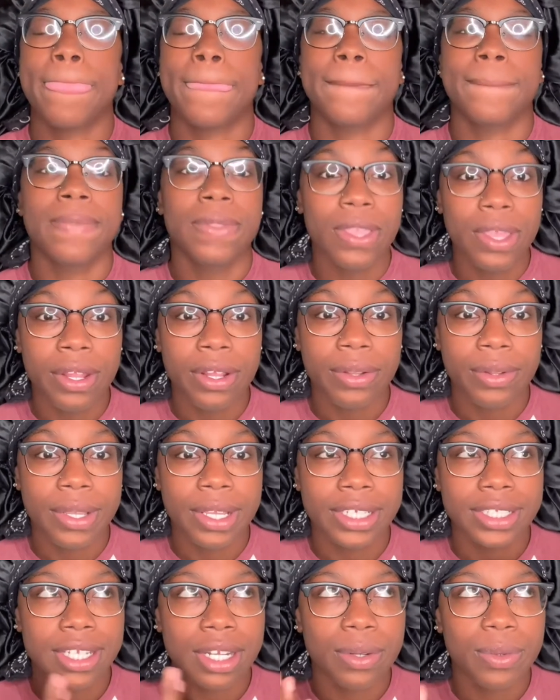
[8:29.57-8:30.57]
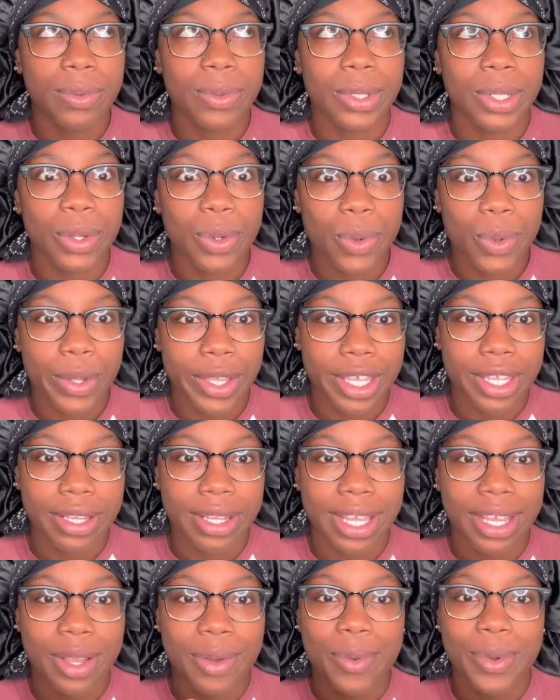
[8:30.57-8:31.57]
you know, because I don't want to quit.
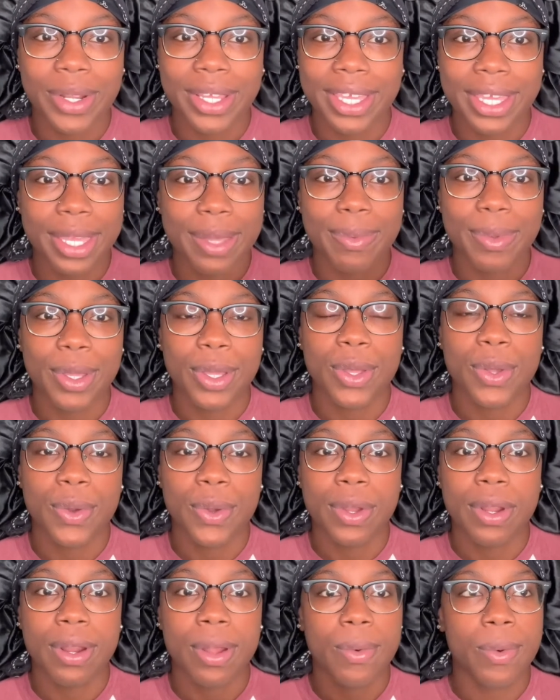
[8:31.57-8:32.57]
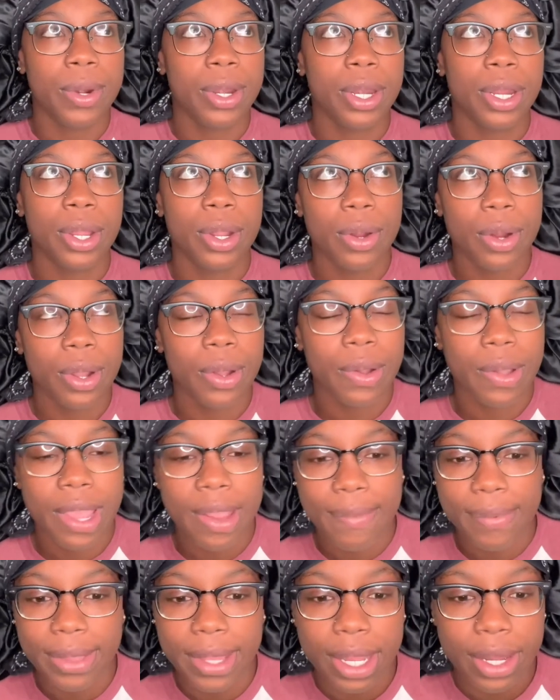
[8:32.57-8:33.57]
Like, I want to keep it going. I wanted to grow,
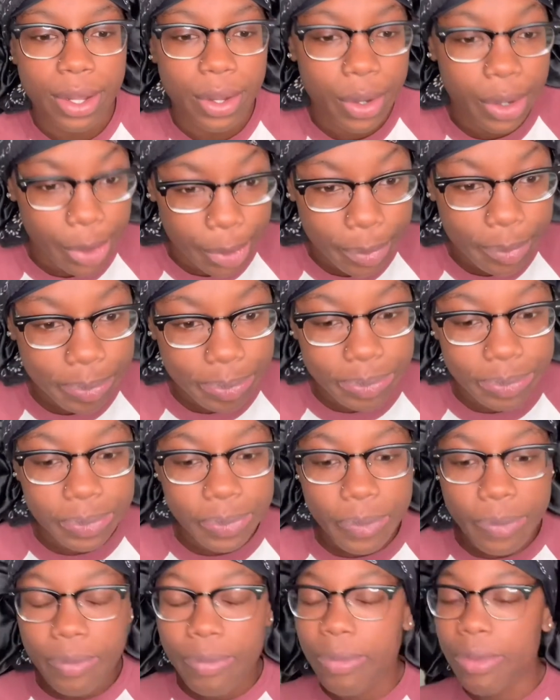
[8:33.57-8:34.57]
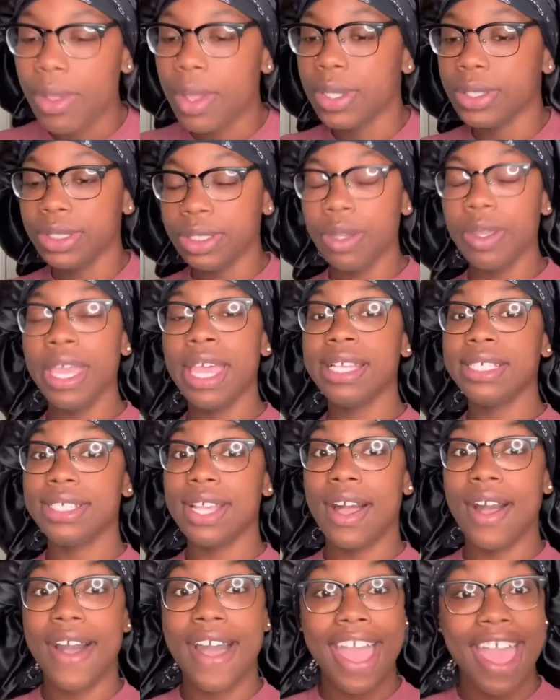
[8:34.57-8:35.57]
everything to grow. So yes,
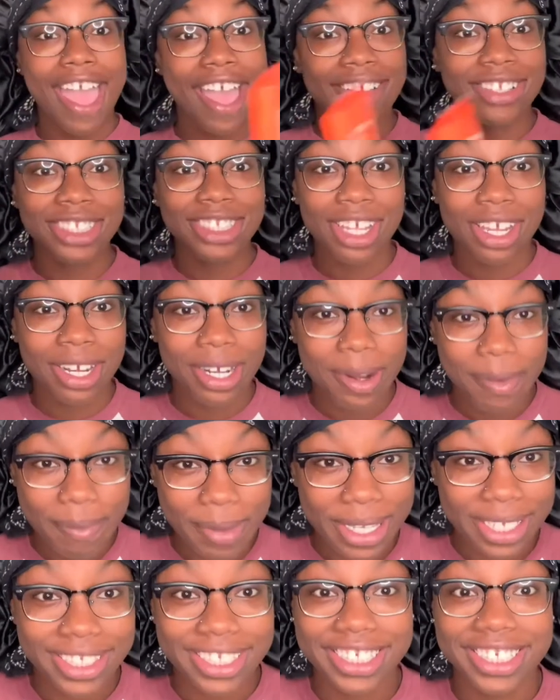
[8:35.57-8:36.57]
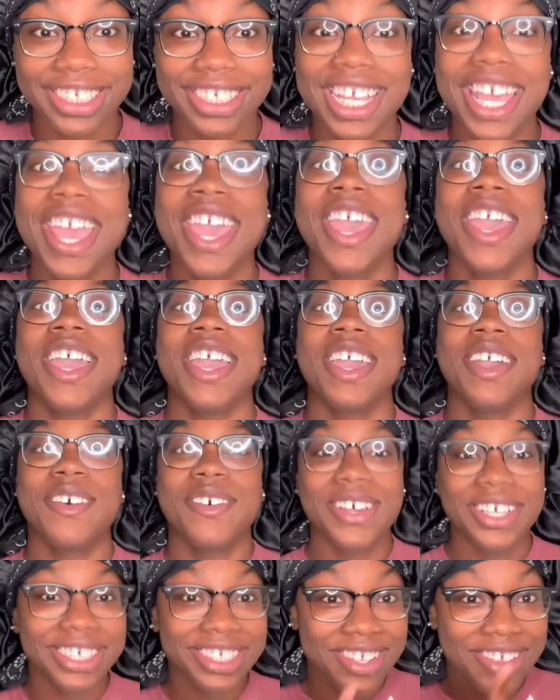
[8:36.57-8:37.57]
y'all, I have started a business. It
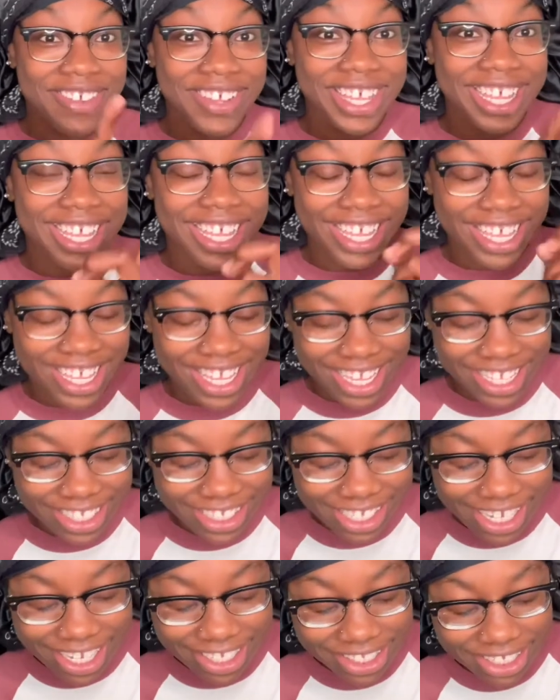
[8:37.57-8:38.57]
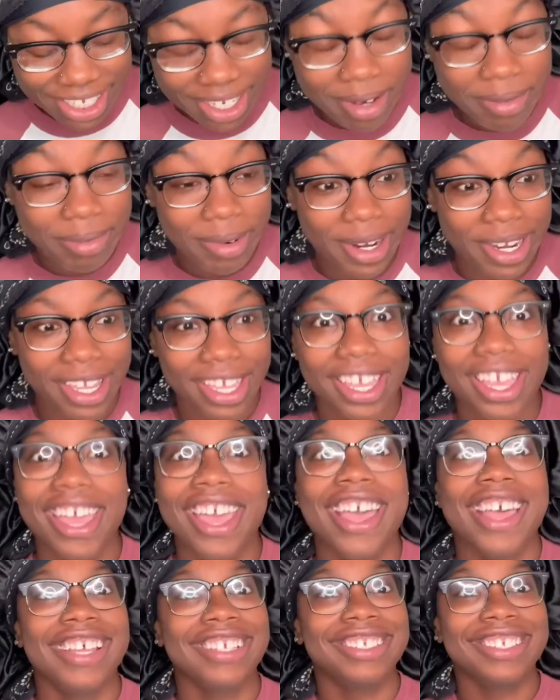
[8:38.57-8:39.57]
was going good until I took a break.
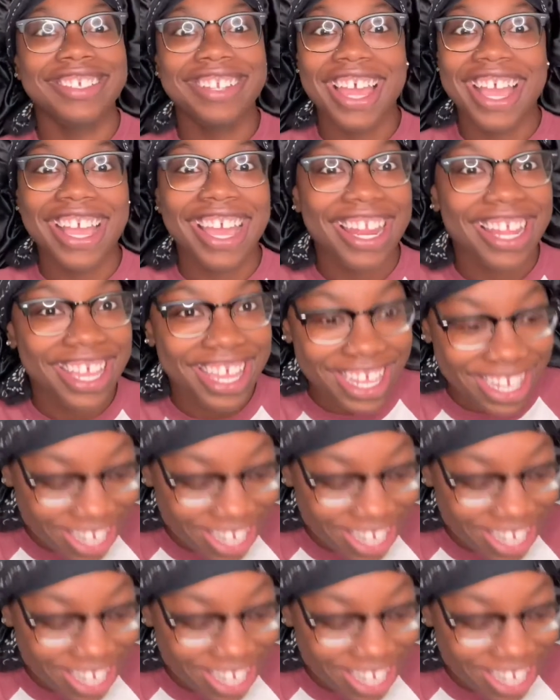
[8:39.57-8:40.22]
So now I got to get